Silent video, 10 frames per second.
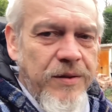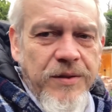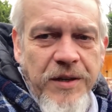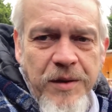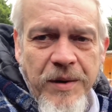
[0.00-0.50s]

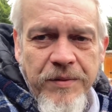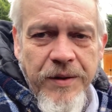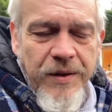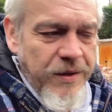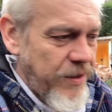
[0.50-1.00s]
team
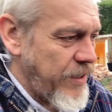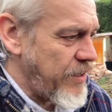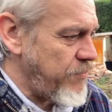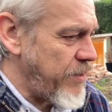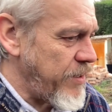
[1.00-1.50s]
effort, get
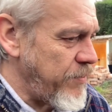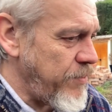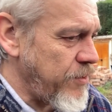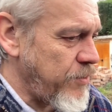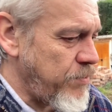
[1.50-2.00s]
it ready for
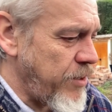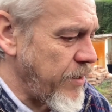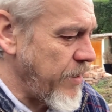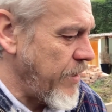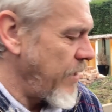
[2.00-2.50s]
the spring.